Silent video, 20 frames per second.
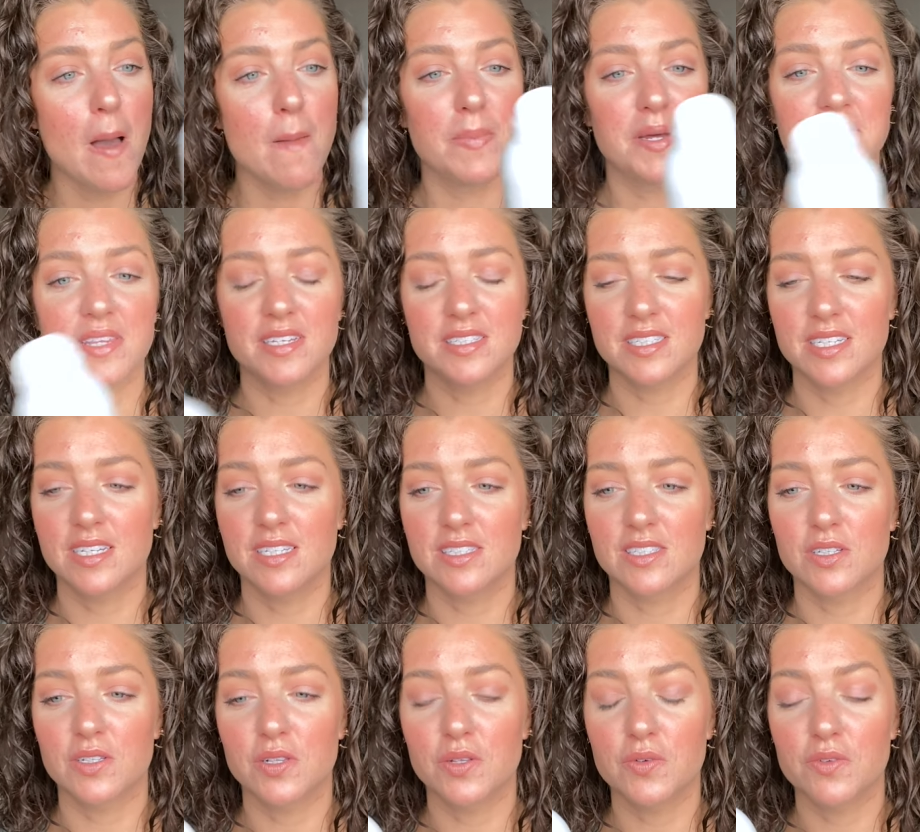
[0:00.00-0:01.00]
But this is
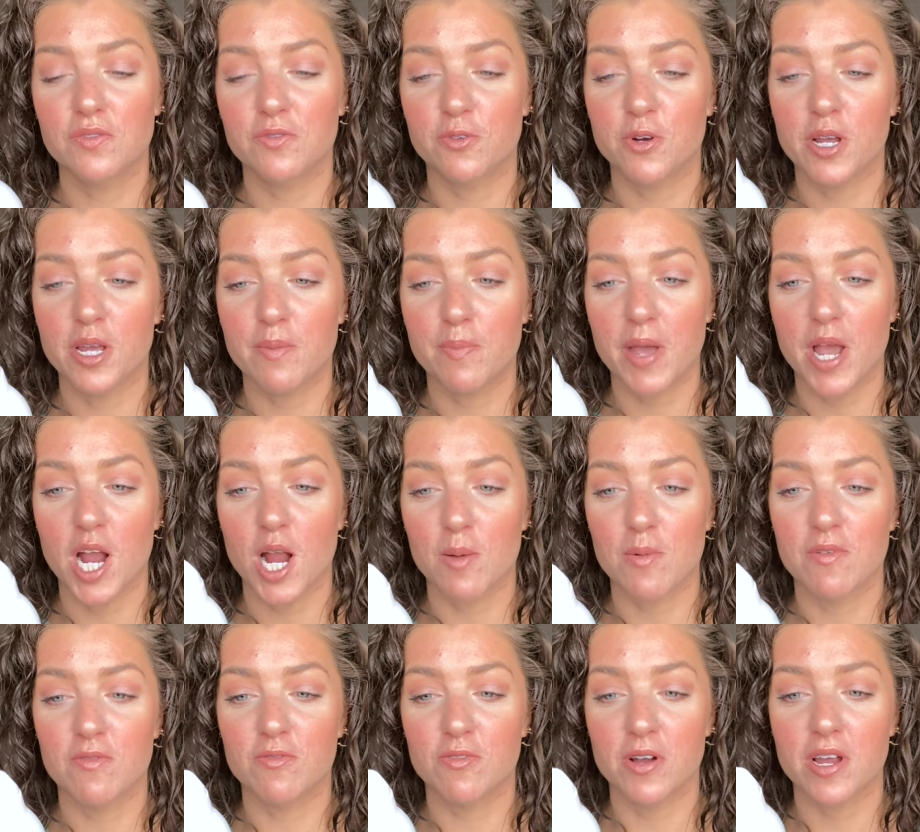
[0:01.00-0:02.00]
gluten-free,
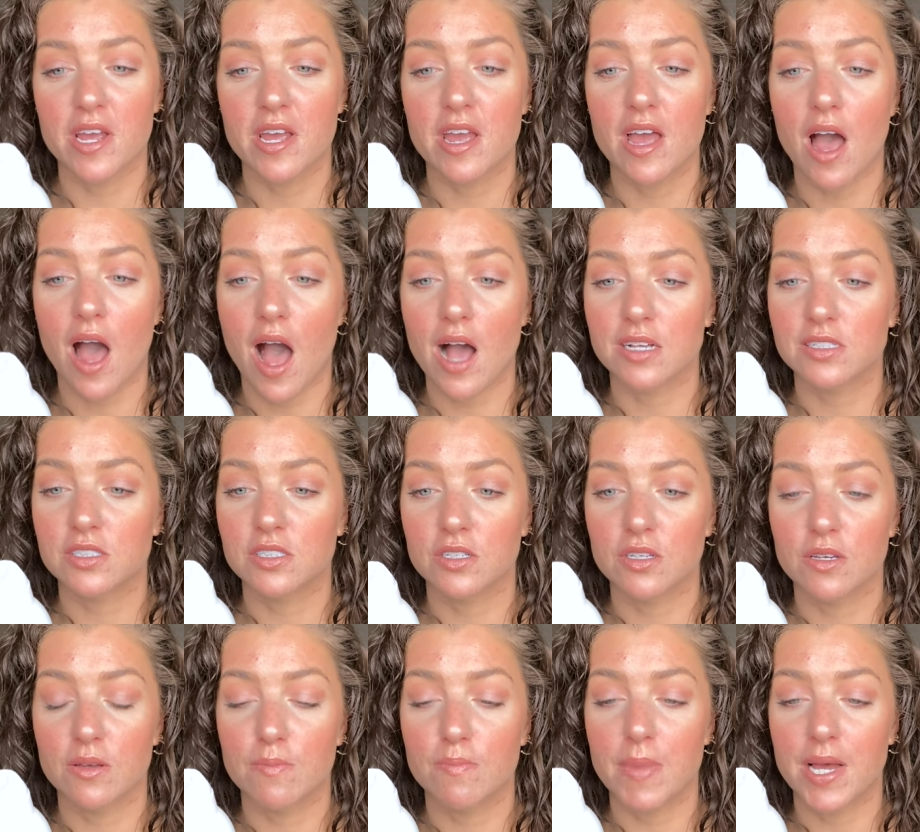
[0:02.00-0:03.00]
paraben-free,
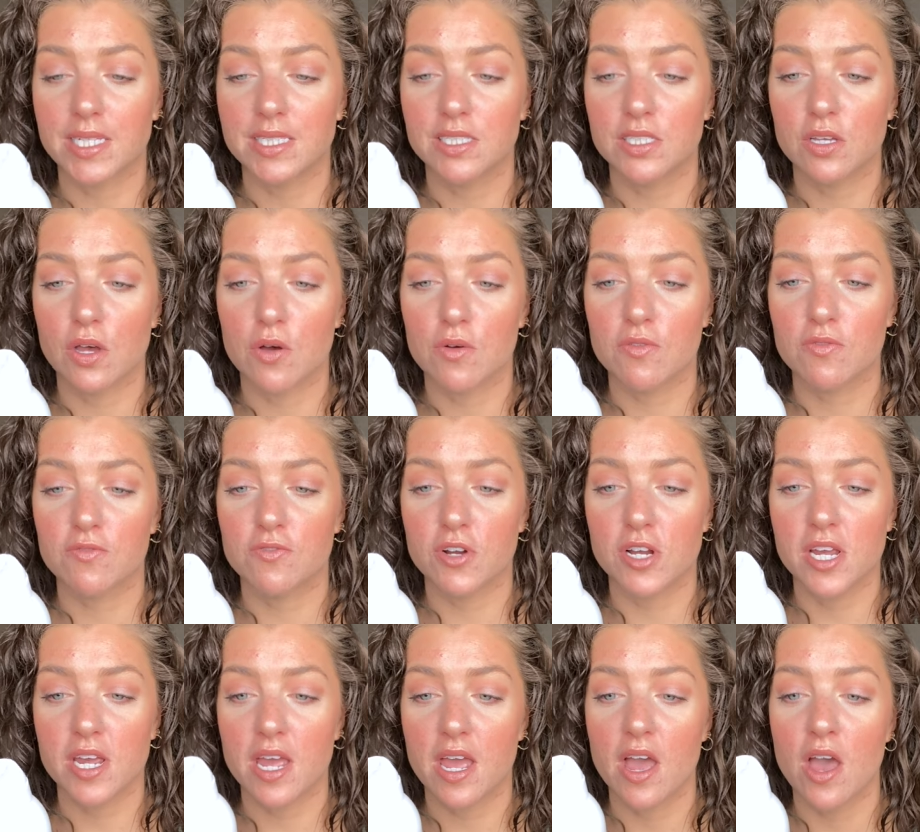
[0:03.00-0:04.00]

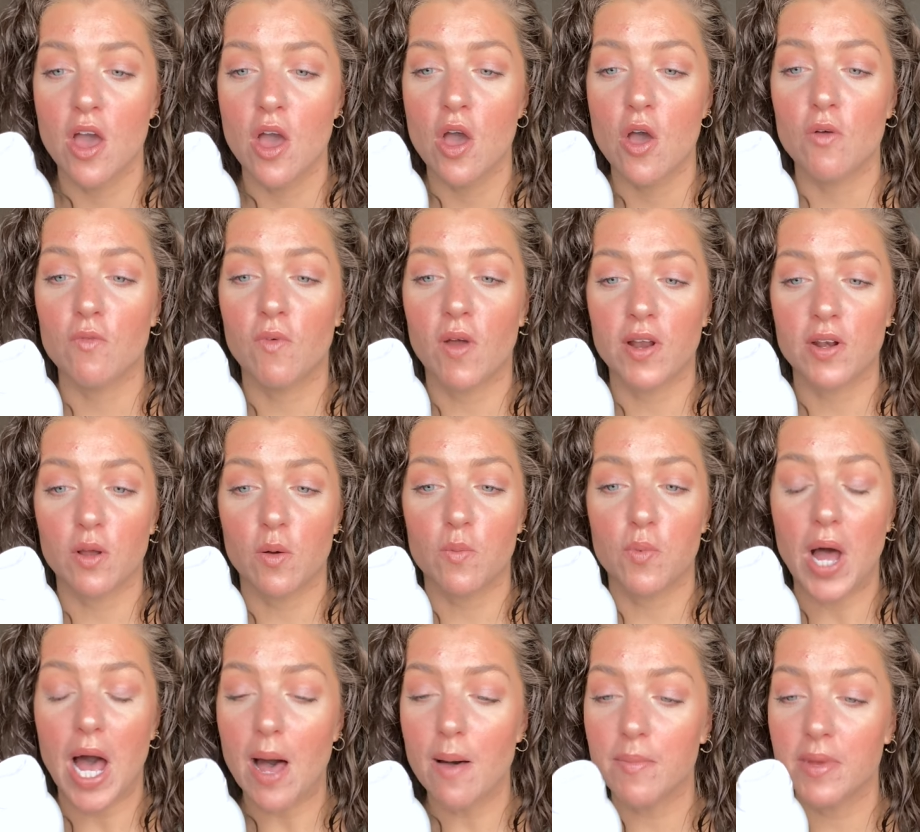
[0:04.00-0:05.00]
oxybenzone-free, retinol
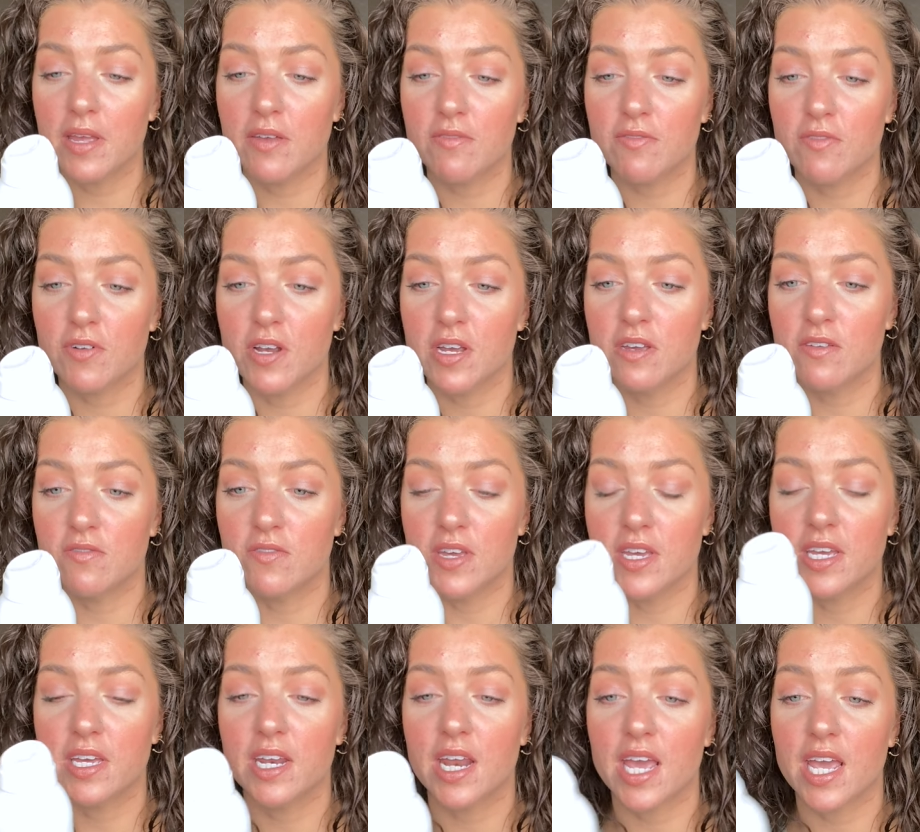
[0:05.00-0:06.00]
palmate-free,
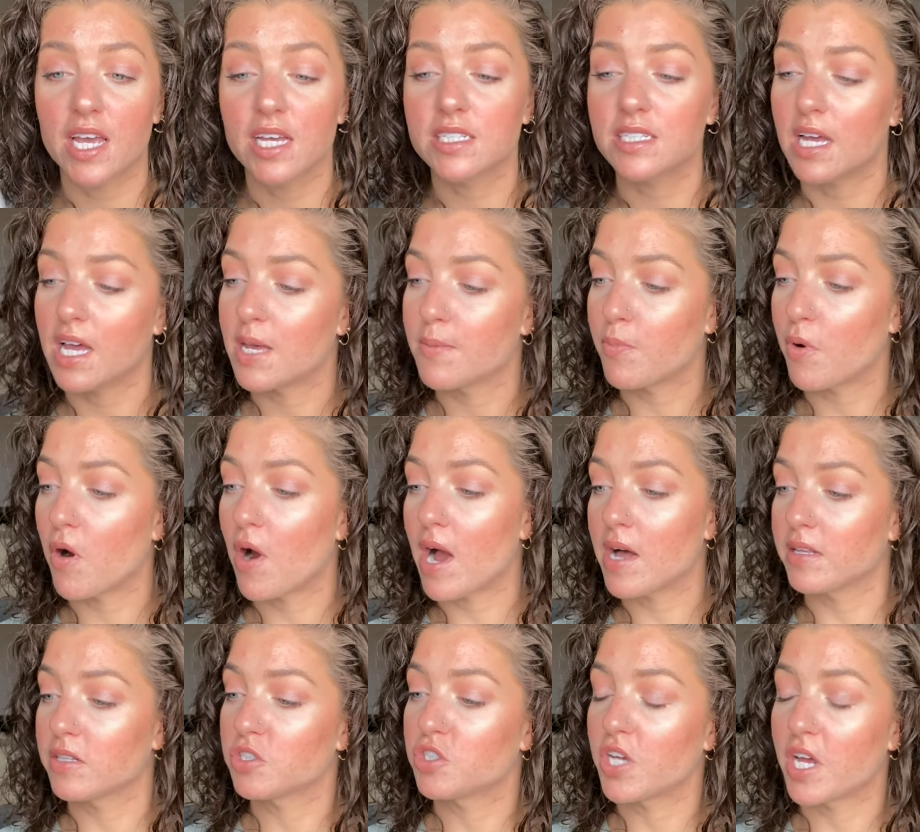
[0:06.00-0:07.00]
vegan, and
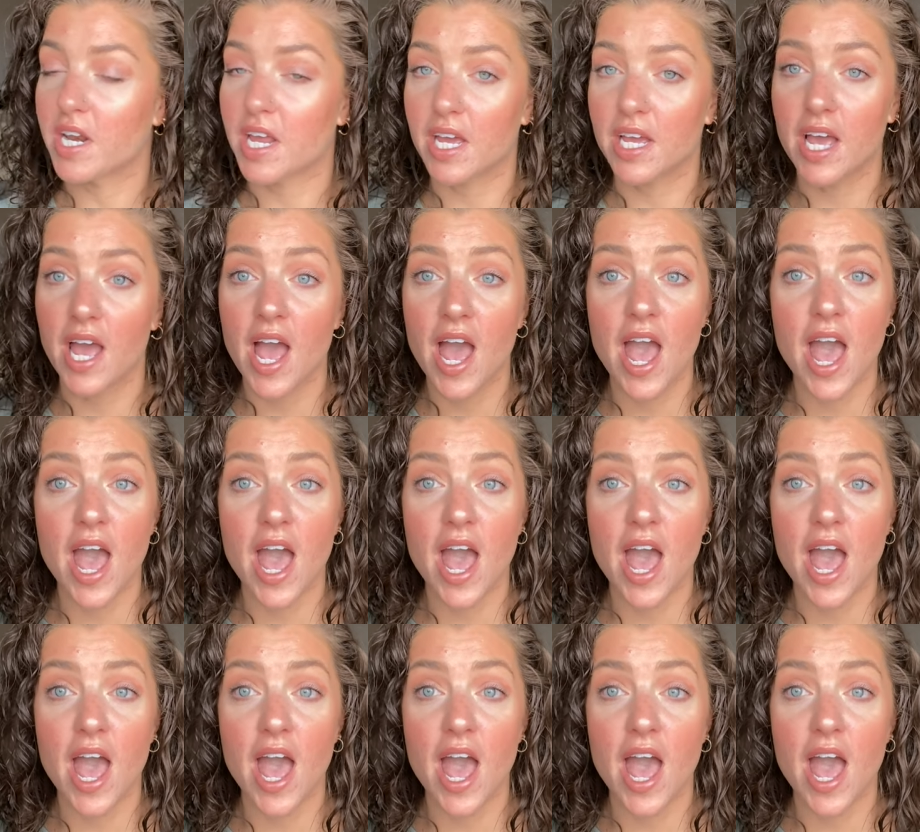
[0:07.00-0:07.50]
hyperallergenic.